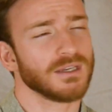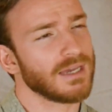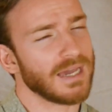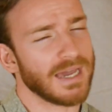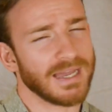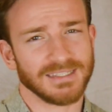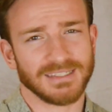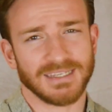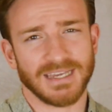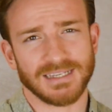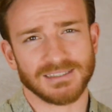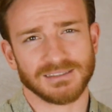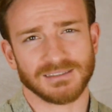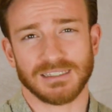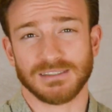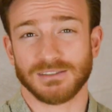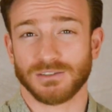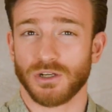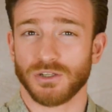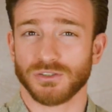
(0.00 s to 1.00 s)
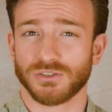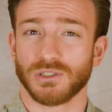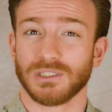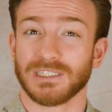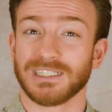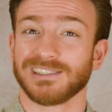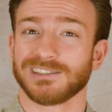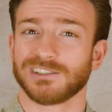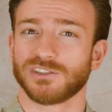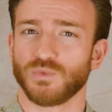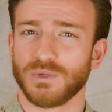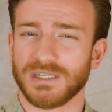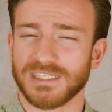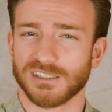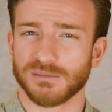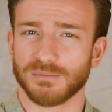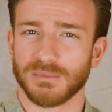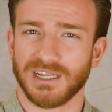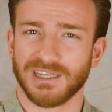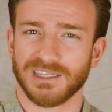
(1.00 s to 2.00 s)
And yes, it's also a little sweet
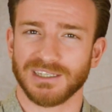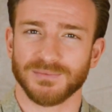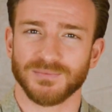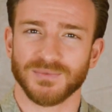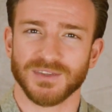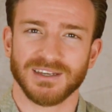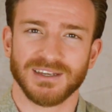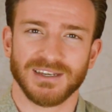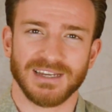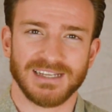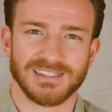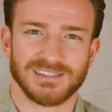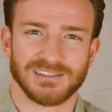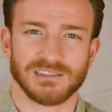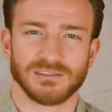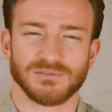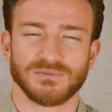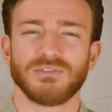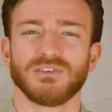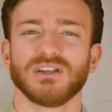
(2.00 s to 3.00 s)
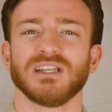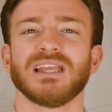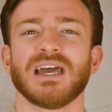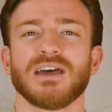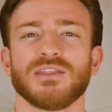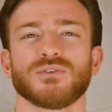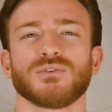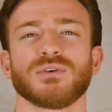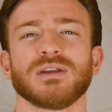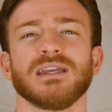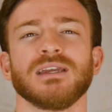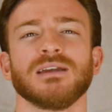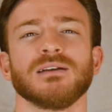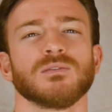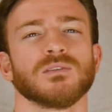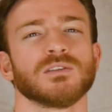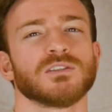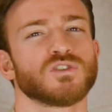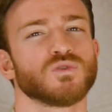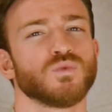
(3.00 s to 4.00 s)
smelling. It's this very
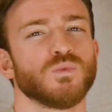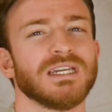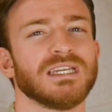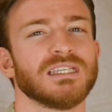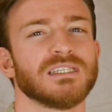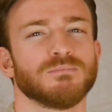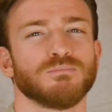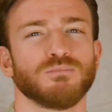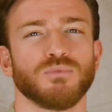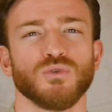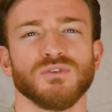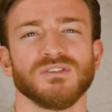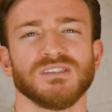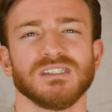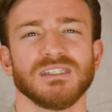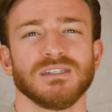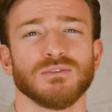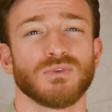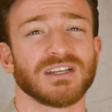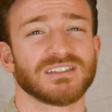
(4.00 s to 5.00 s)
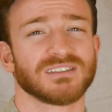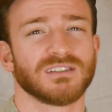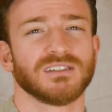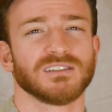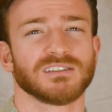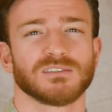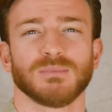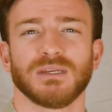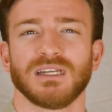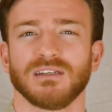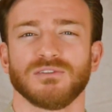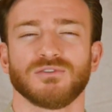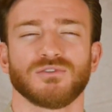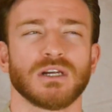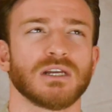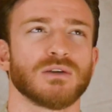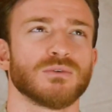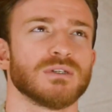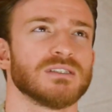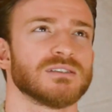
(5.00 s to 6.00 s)
leathery, sweet, boozy, resinous smelling
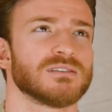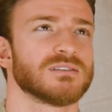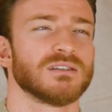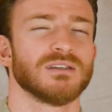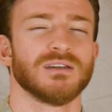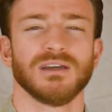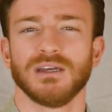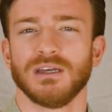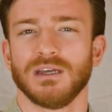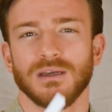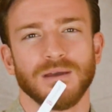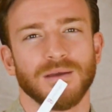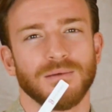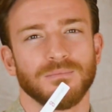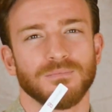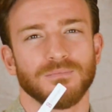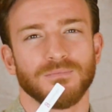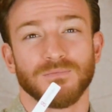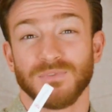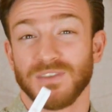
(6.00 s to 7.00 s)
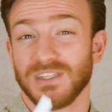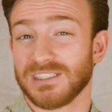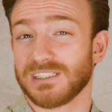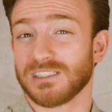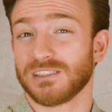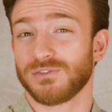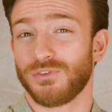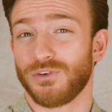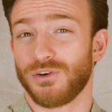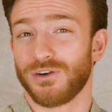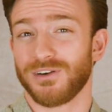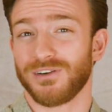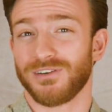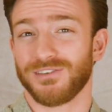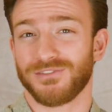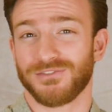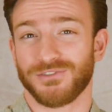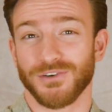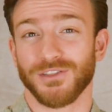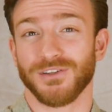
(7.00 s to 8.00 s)
fragrance. This is for
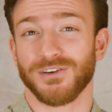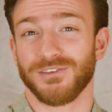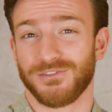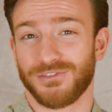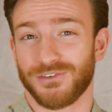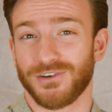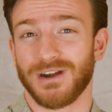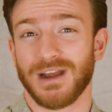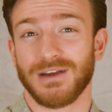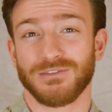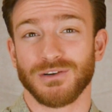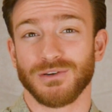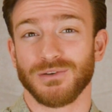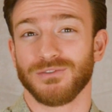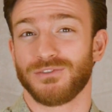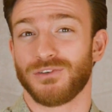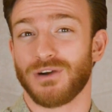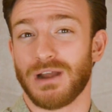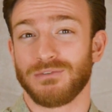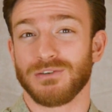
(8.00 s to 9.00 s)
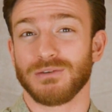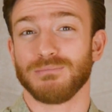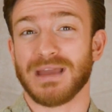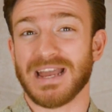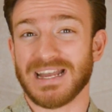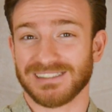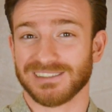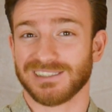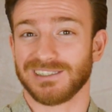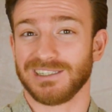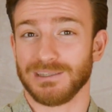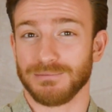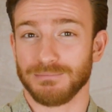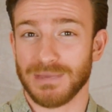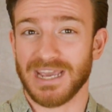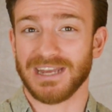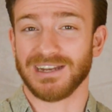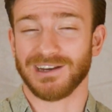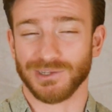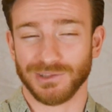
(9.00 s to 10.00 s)
every masculine
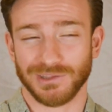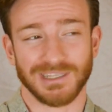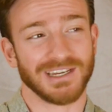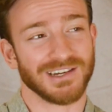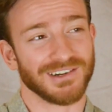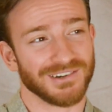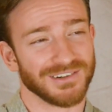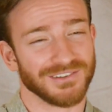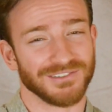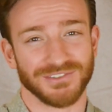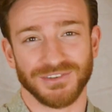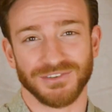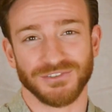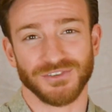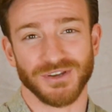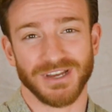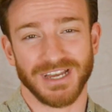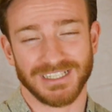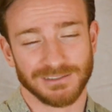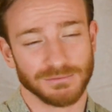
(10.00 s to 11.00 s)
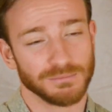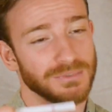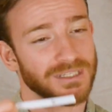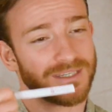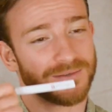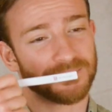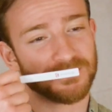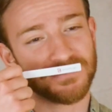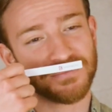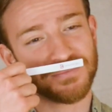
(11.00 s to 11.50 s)
man out there, if you ask me.